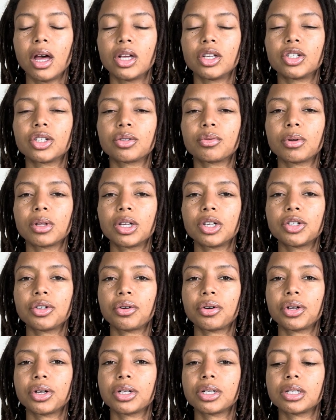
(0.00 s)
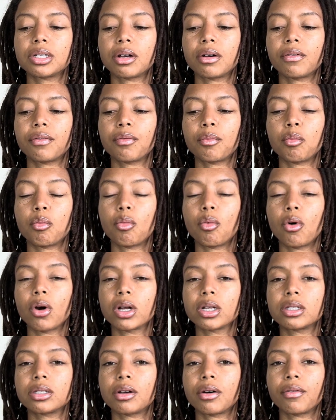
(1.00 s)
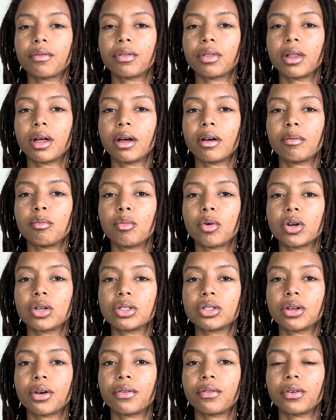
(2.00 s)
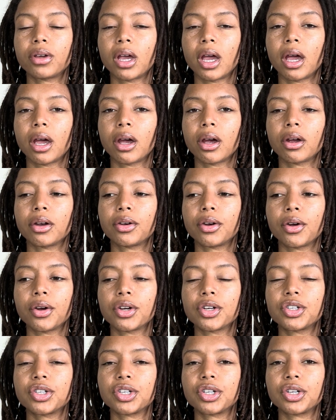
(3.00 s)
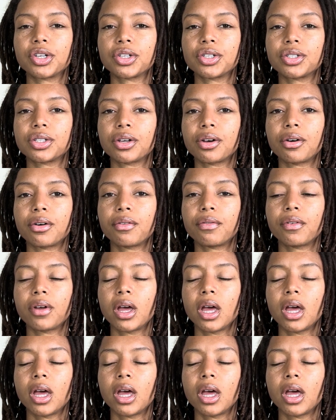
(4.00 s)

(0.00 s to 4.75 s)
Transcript: Just really showing yourself more self-love, more self-care, nourishing yourself,